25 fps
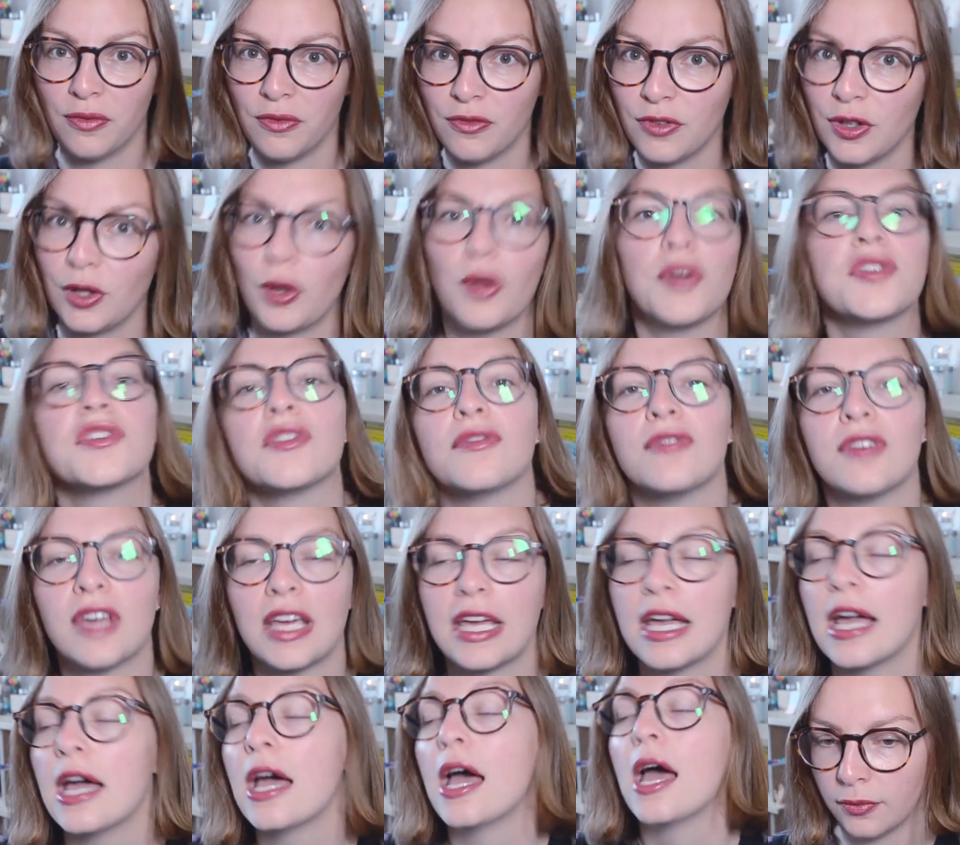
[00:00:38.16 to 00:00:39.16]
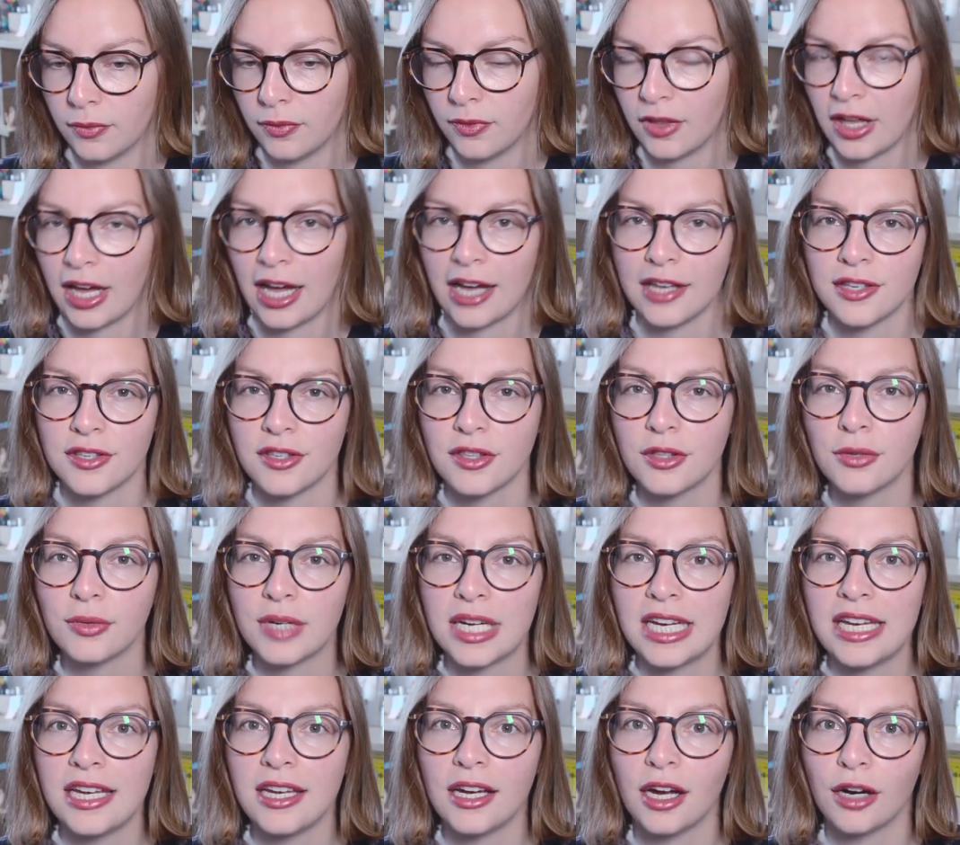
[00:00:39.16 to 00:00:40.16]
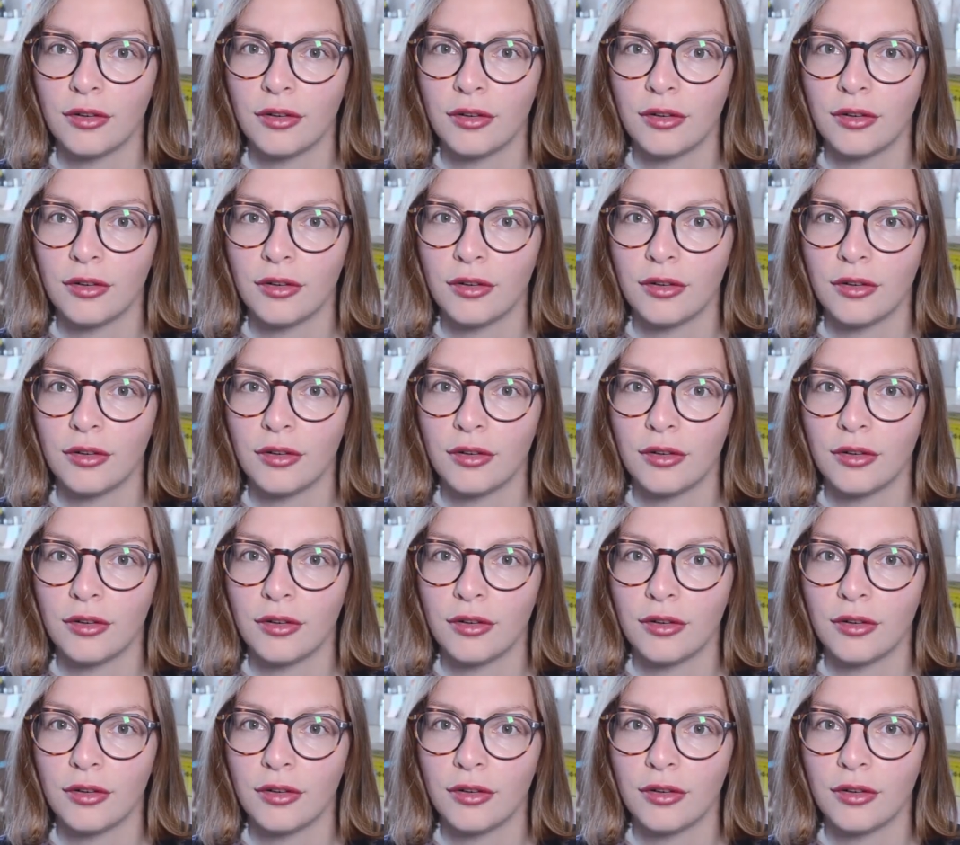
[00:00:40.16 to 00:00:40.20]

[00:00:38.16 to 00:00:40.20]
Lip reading: philosophy, that has three